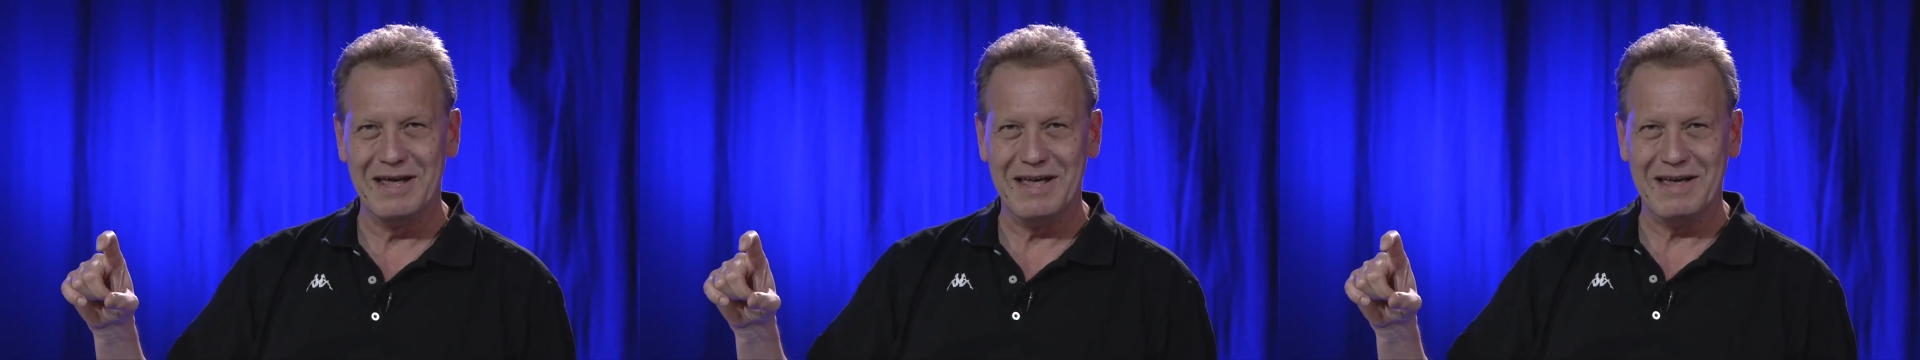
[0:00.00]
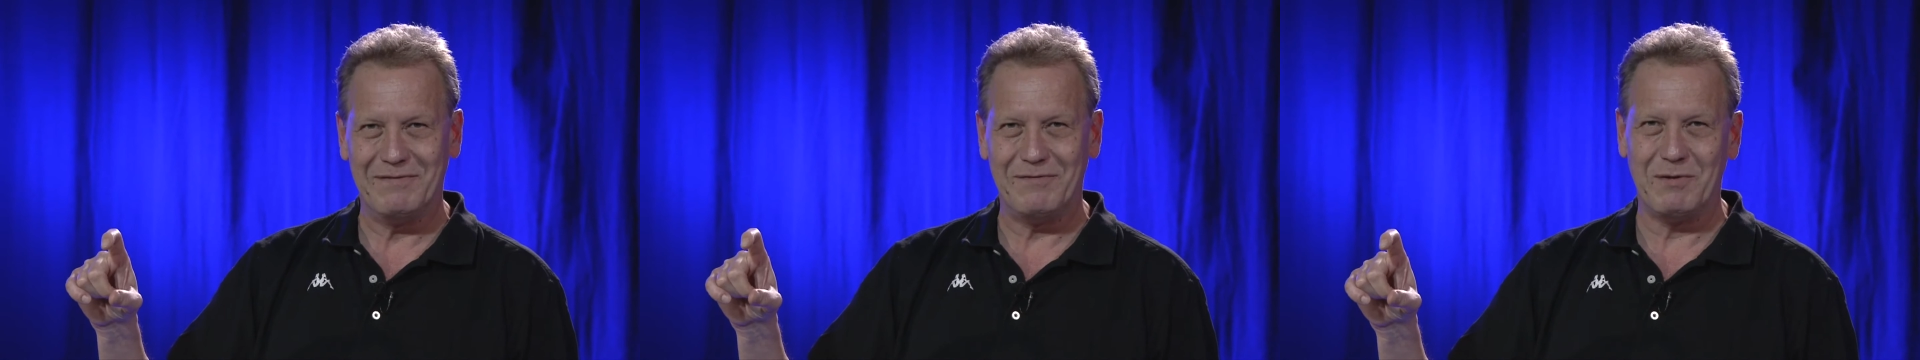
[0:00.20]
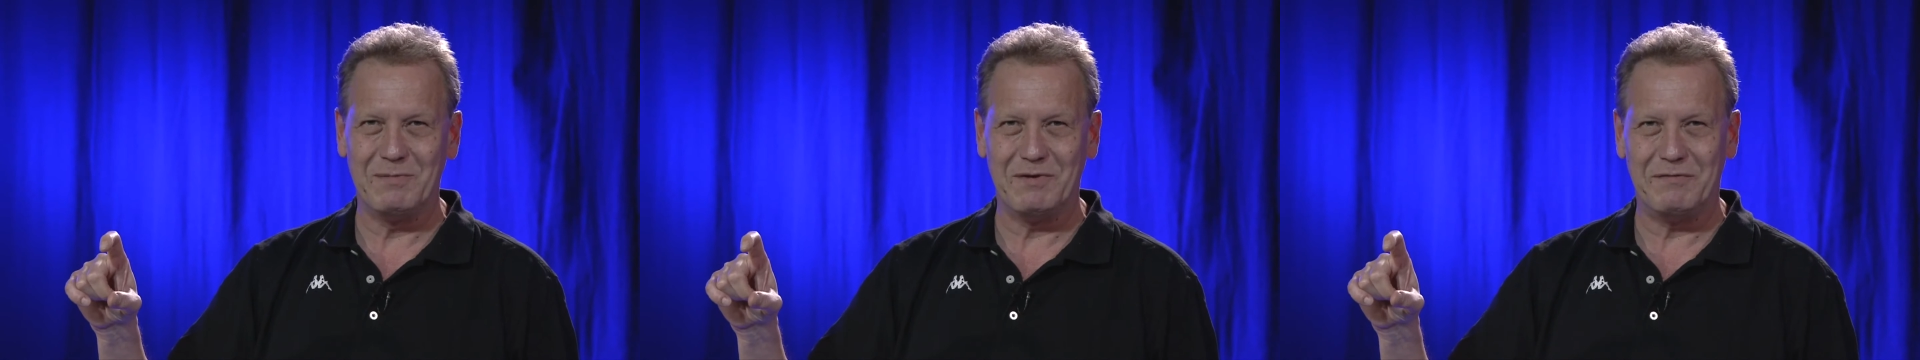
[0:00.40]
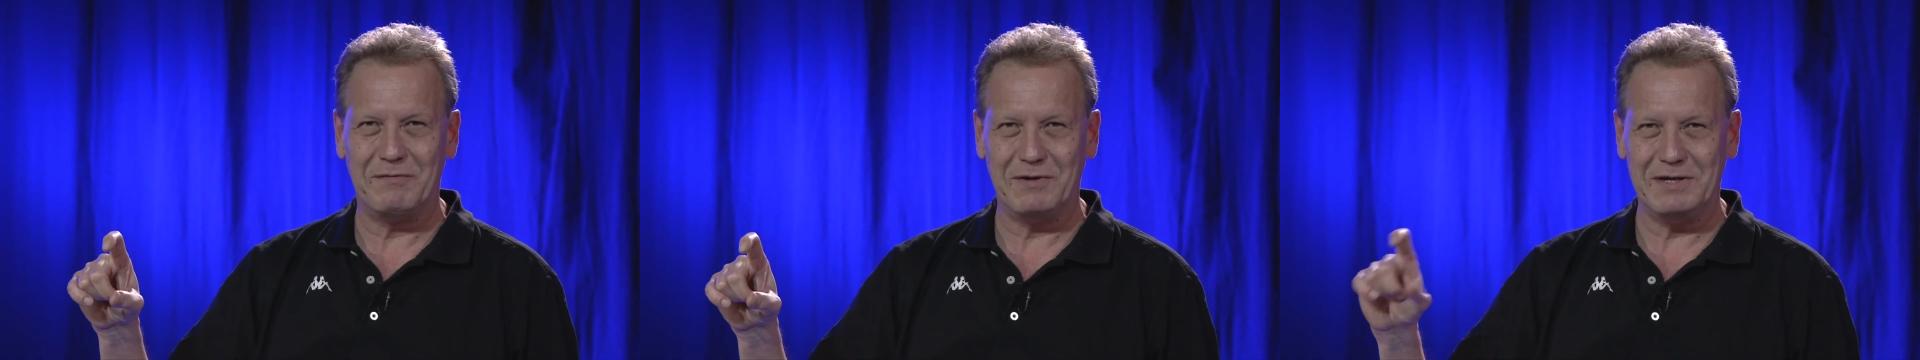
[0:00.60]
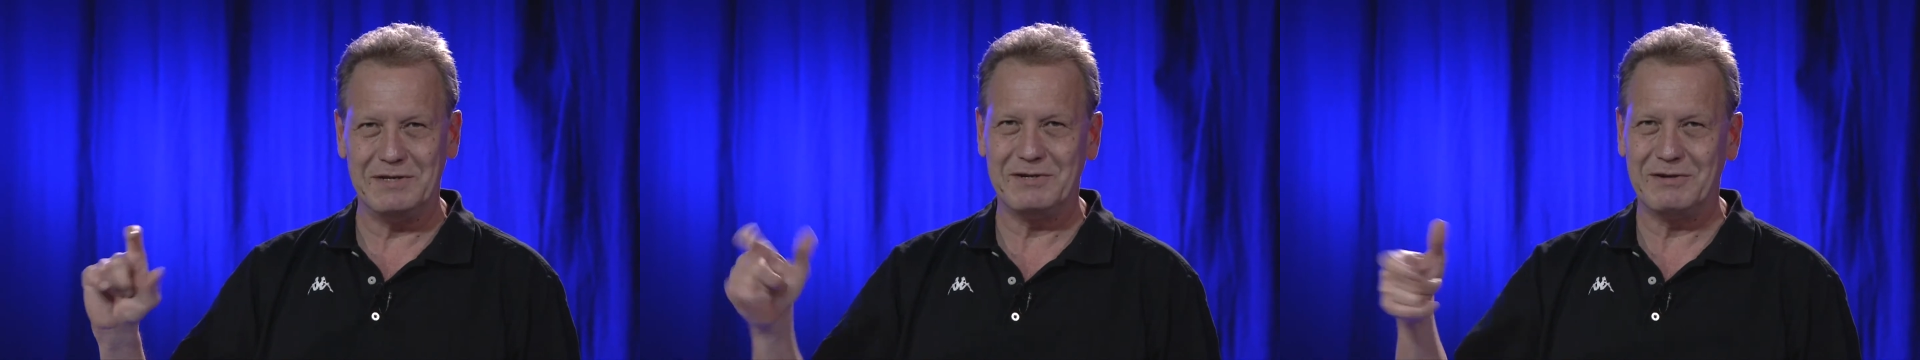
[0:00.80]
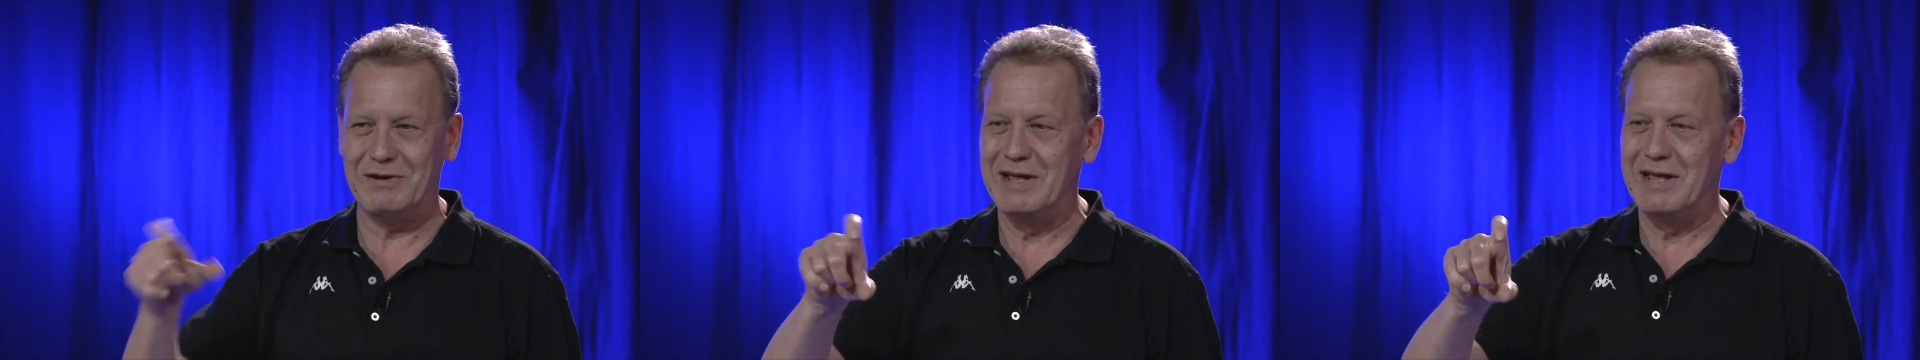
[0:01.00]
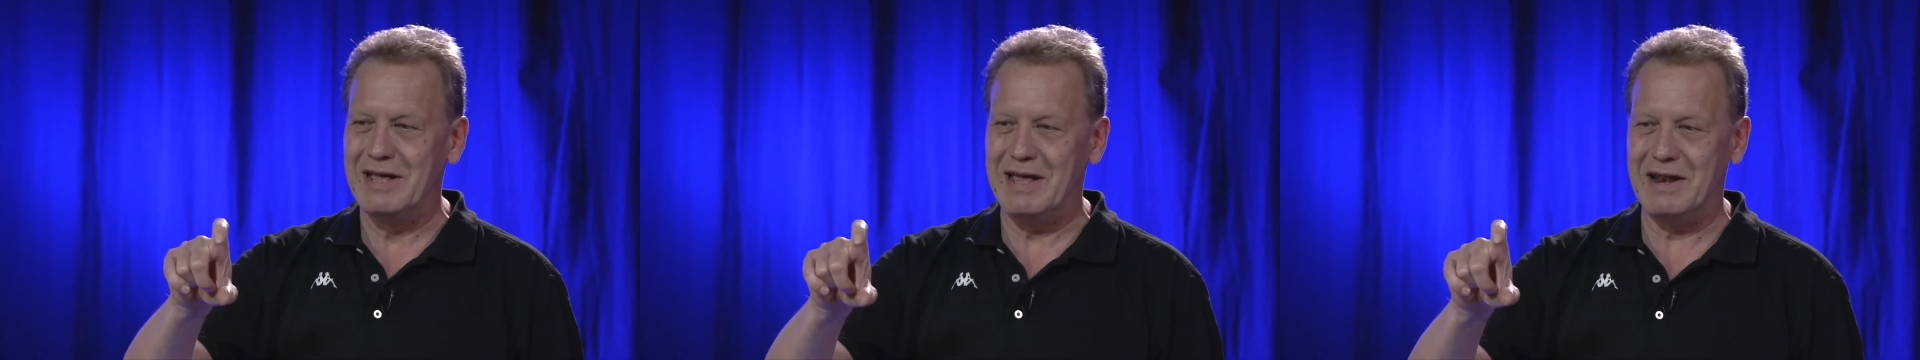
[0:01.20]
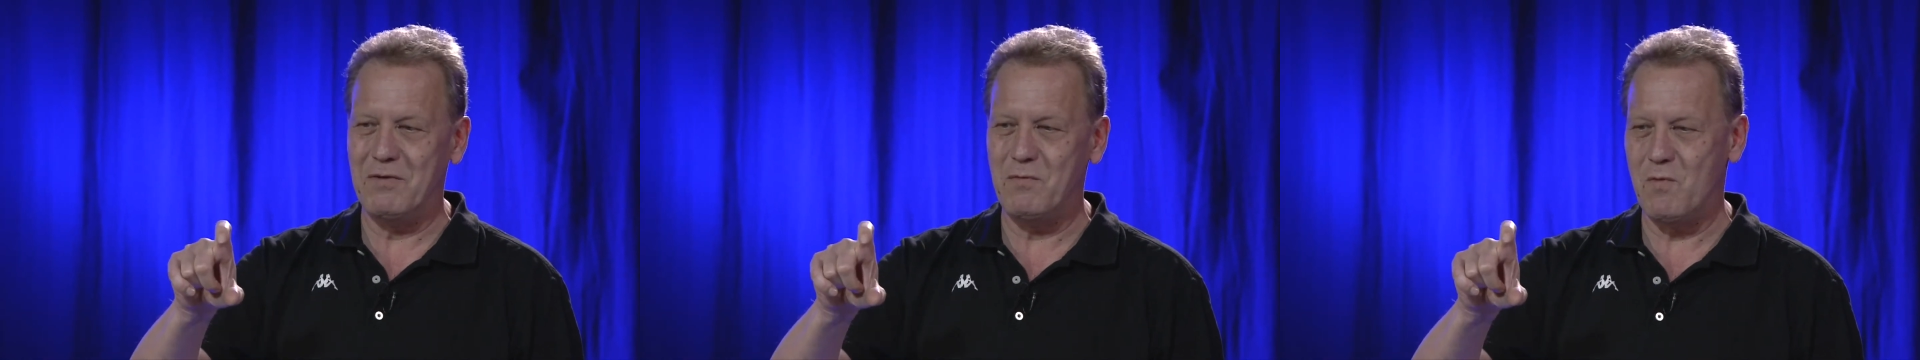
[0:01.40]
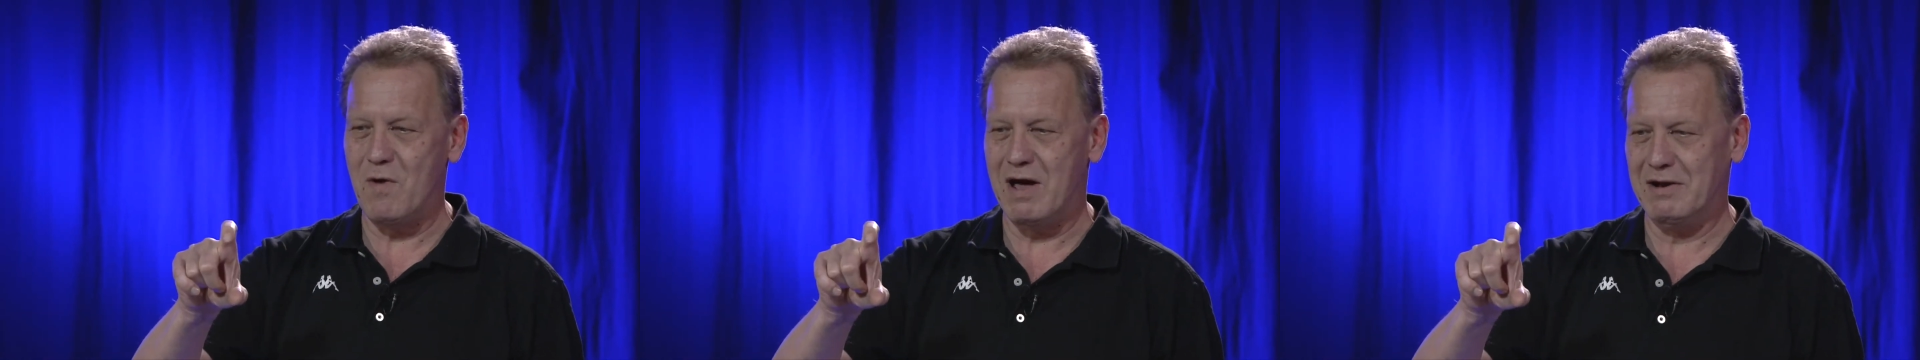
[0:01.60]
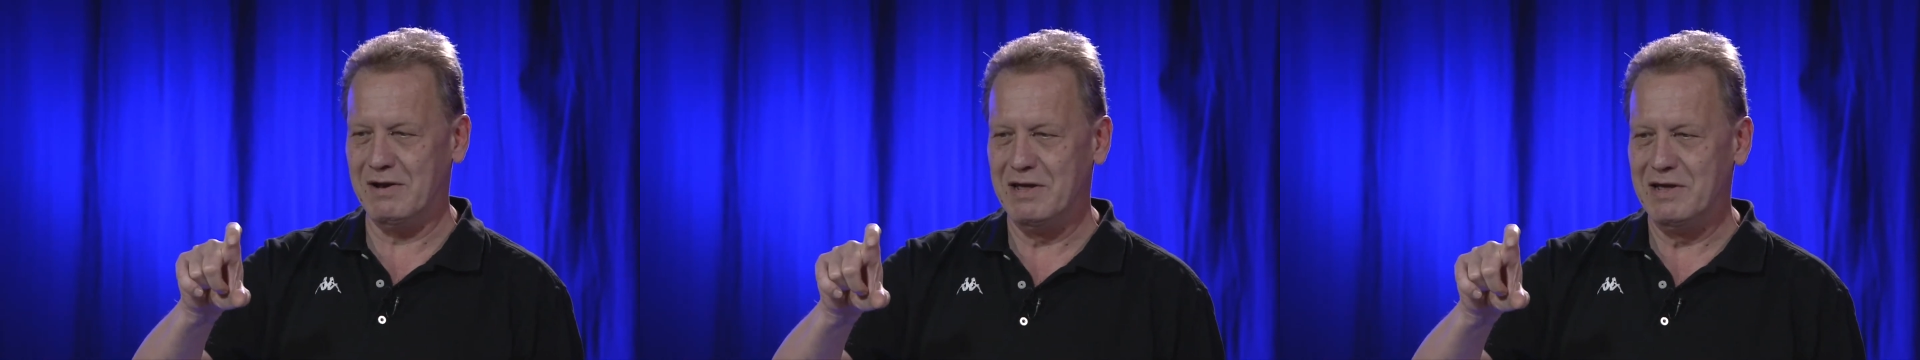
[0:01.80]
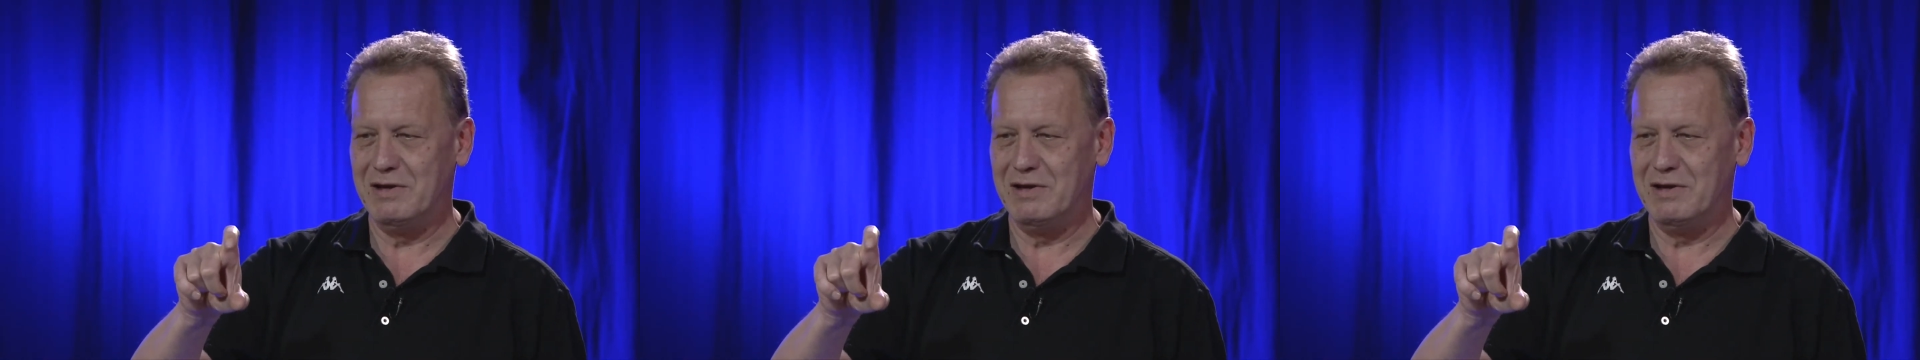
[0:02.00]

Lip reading: from the freezer and the one